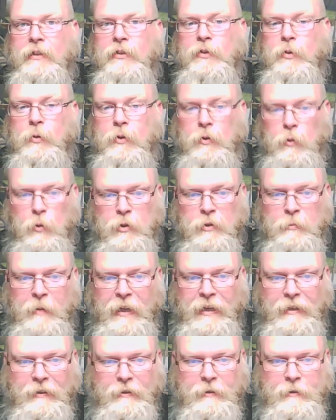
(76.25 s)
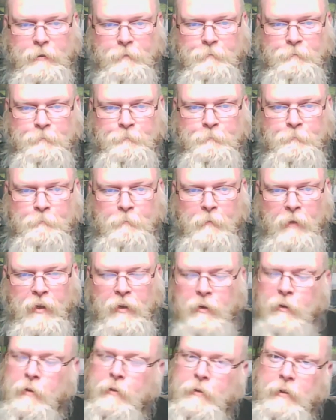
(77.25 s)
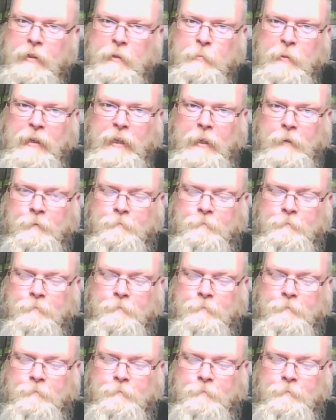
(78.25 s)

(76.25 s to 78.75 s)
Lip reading: to the Norse pagans. Let's begin.